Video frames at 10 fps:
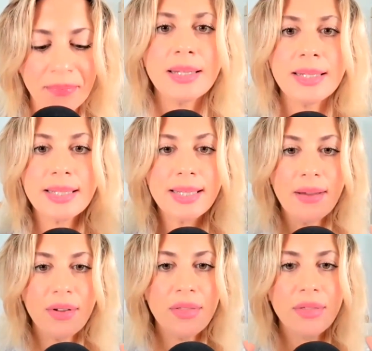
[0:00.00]

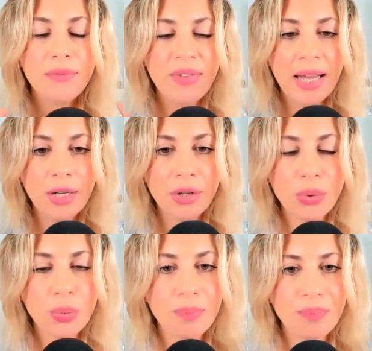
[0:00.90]
Seventh
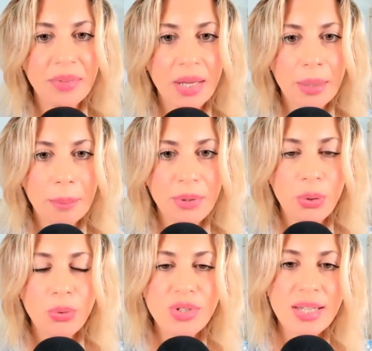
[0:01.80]
value,
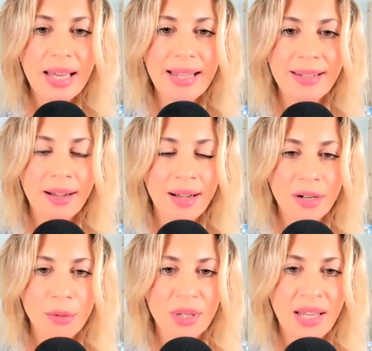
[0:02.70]
beauty and
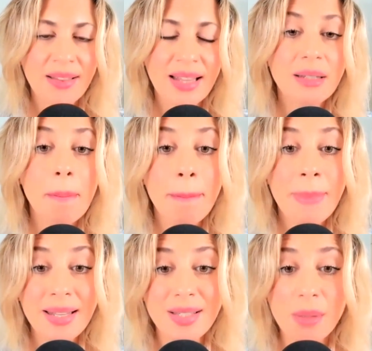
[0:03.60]
harmony that
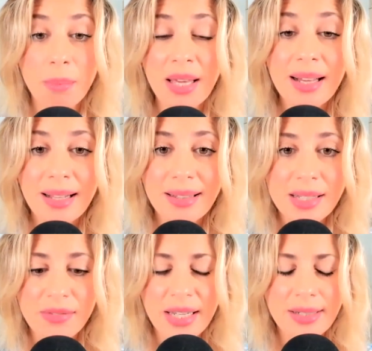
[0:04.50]
must be
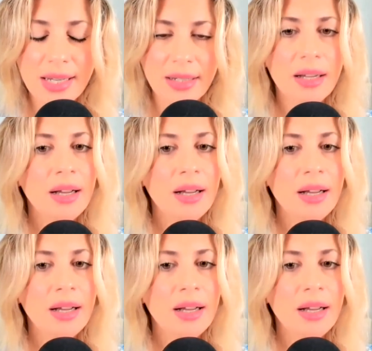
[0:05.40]
cultivated.